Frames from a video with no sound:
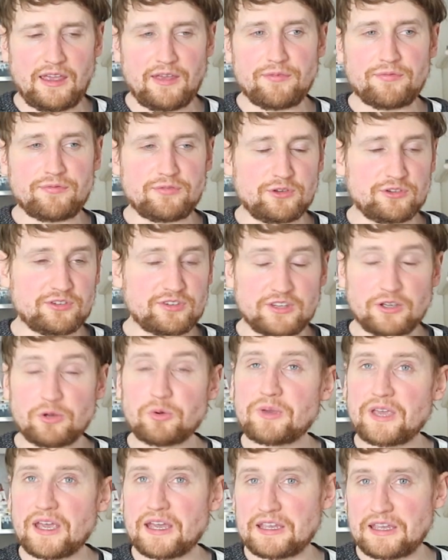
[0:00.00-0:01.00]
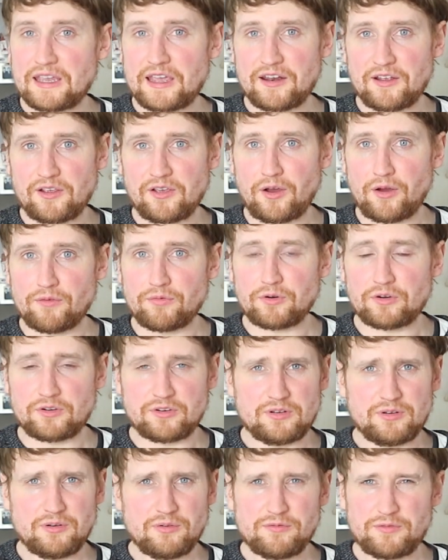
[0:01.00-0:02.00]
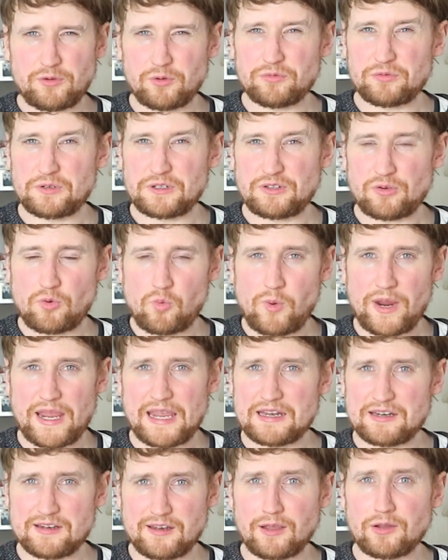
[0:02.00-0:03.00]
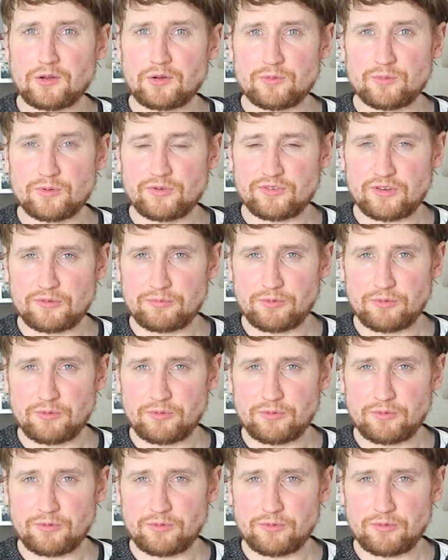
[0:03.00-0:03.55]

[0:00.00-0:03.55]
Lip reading: If you still can't get it covered, feel free to weigh it down with